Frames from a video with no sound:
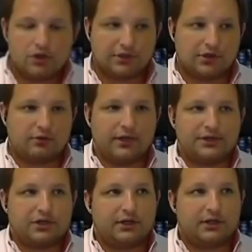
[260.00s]
So that's a good
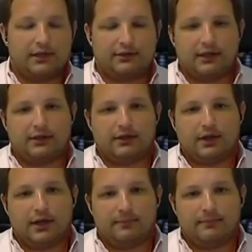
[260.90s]
question. I think,
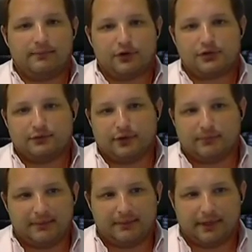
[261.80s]
first of all,
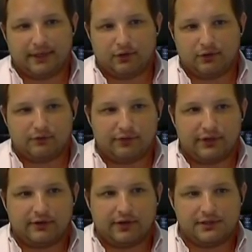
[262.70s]
my whole
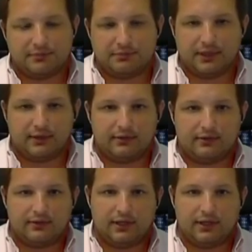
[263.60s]
career I've
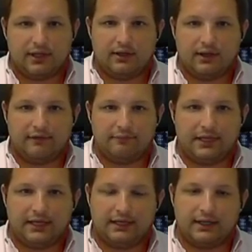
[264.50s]

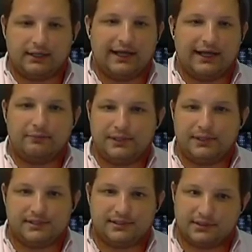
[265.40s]
been in cloud
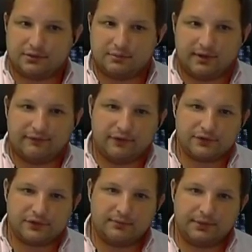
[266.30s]
businesses. So my
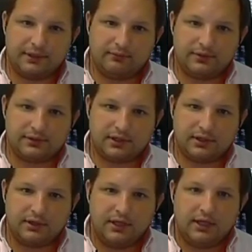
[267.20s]
first company was
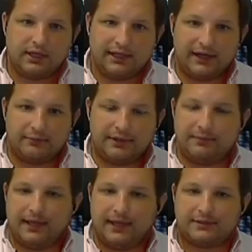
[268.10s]
a cloud
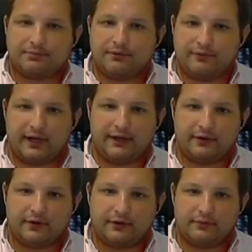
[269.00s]
PBX
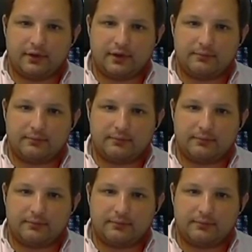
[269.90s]
provider,